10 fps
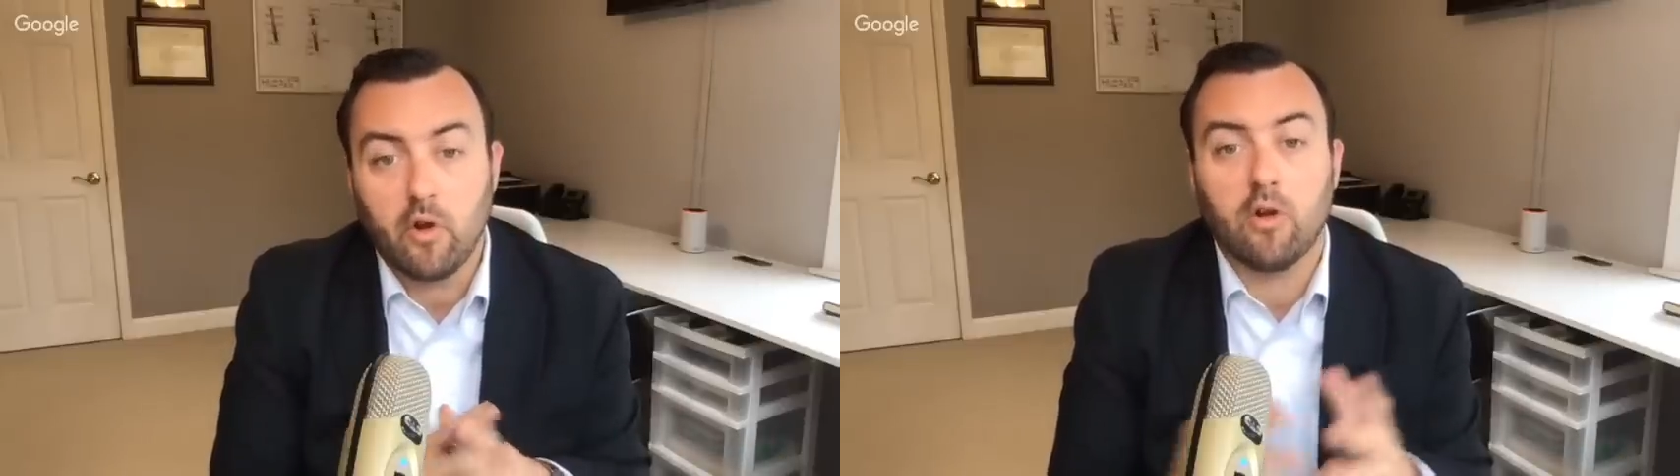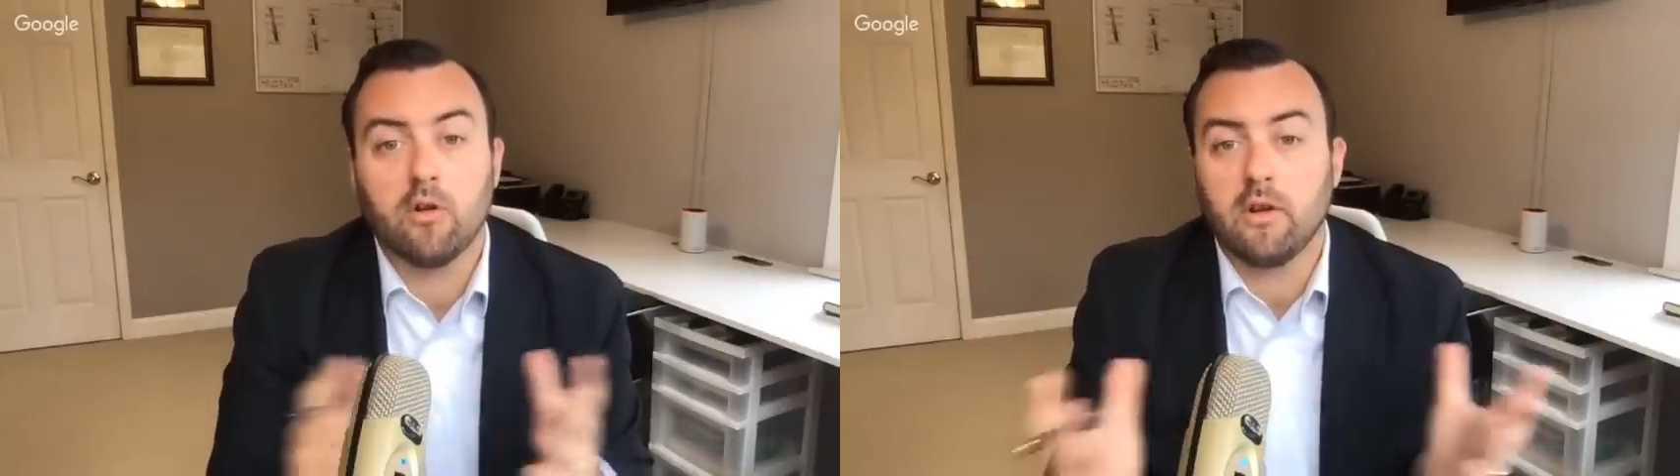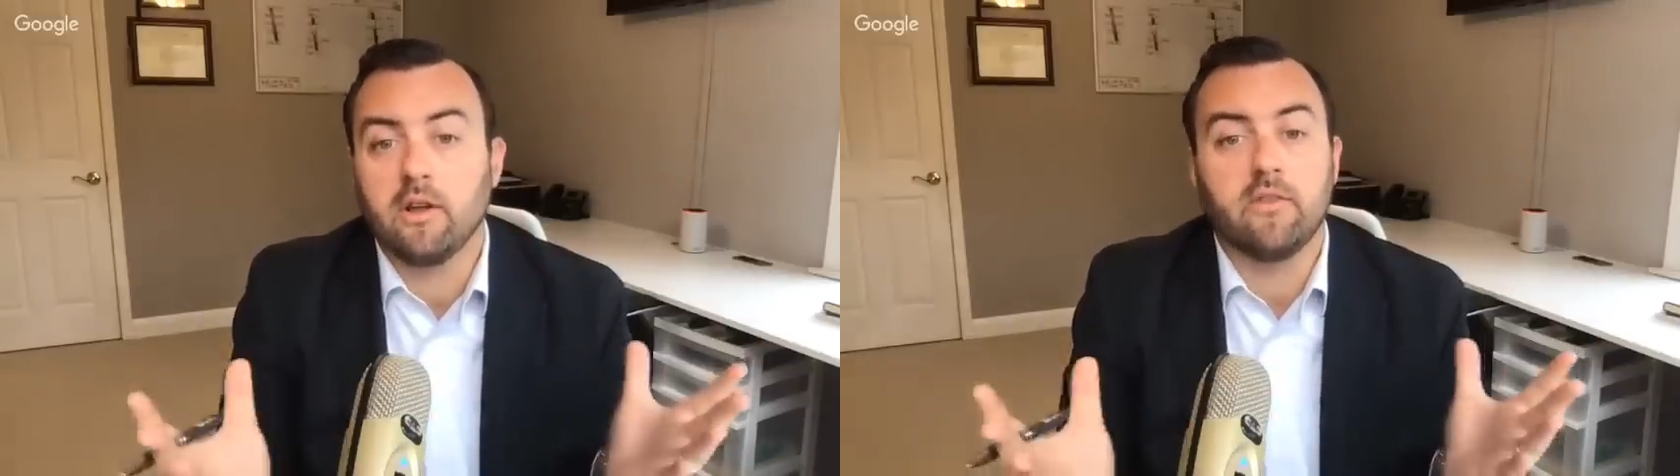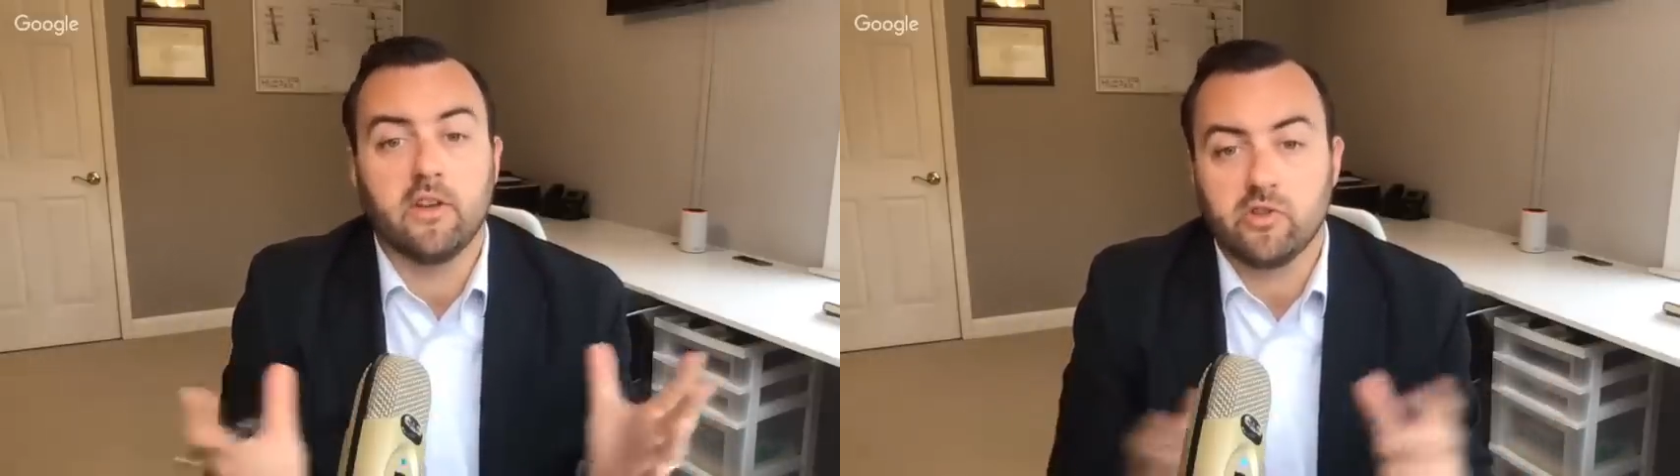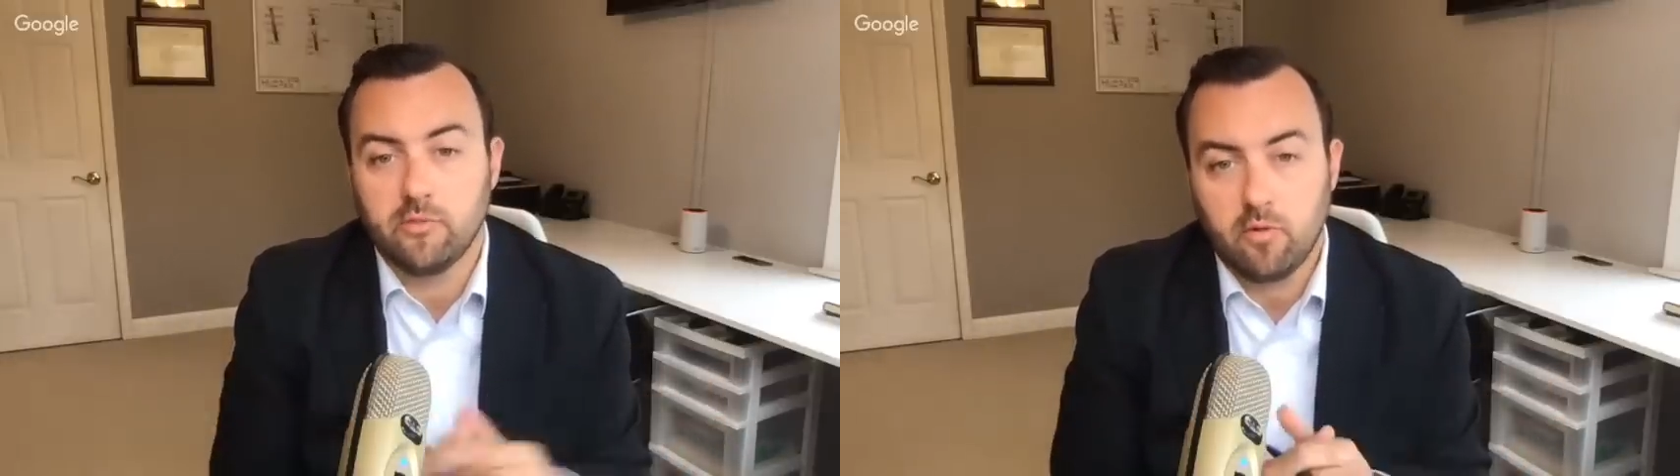your
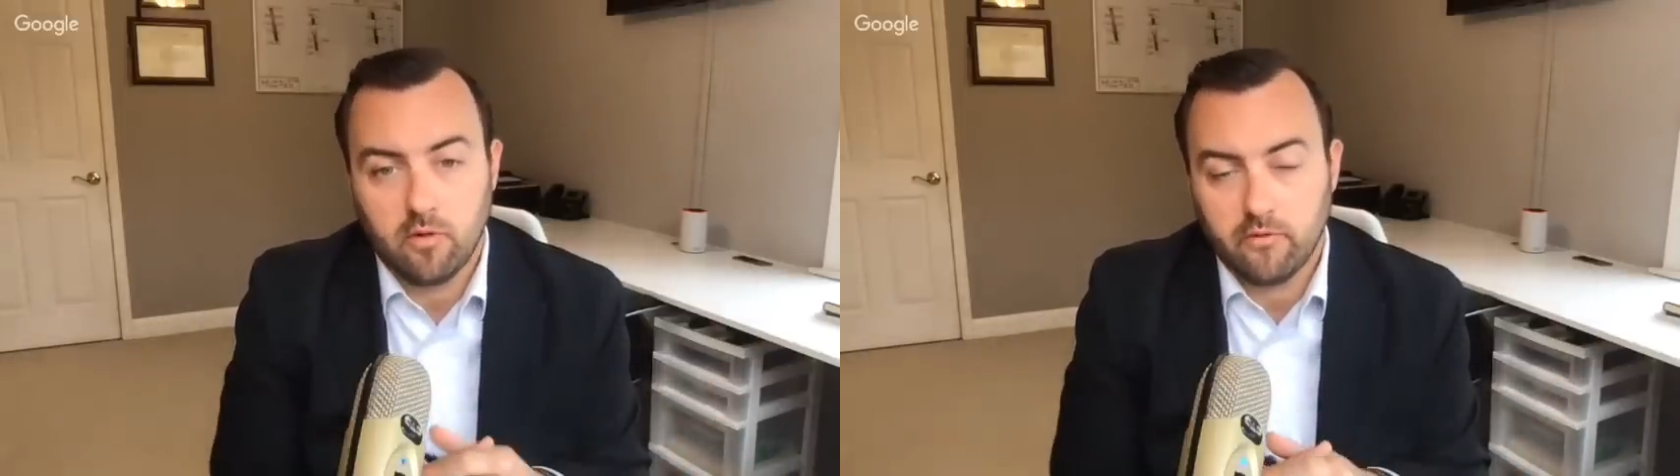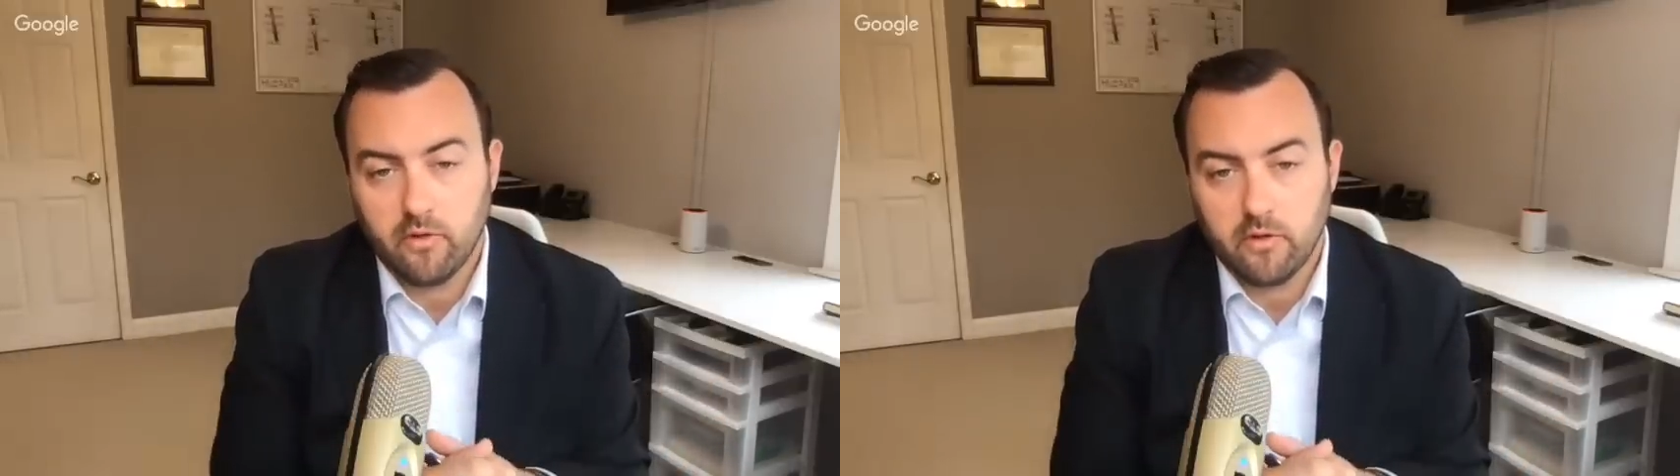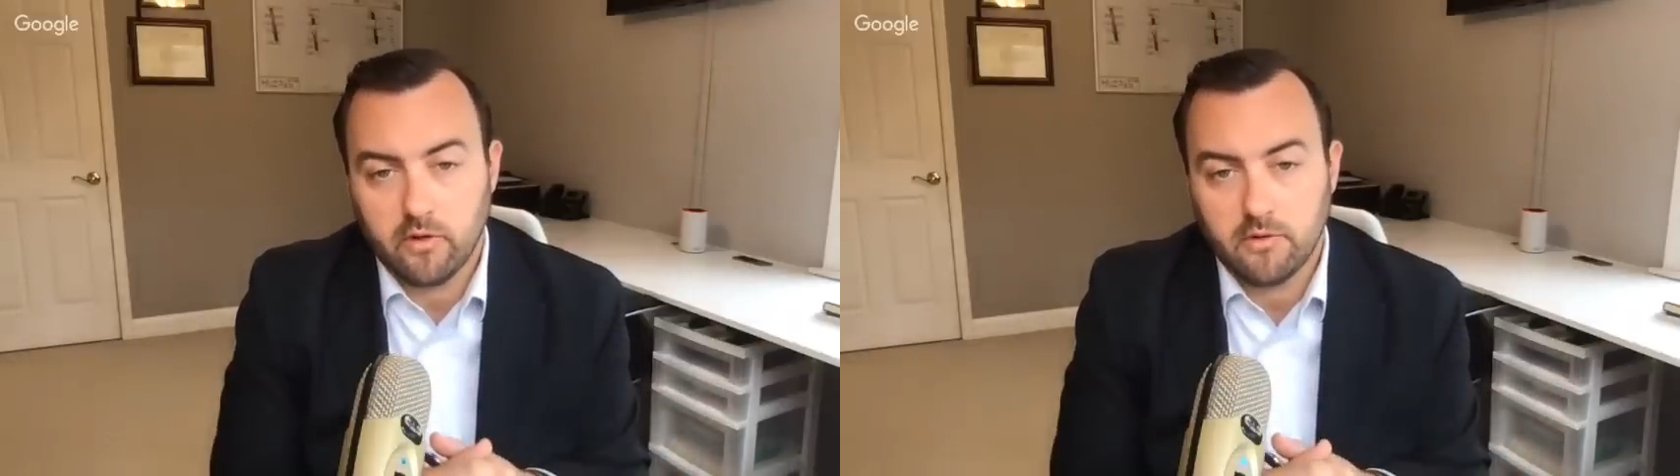innovation portfolio?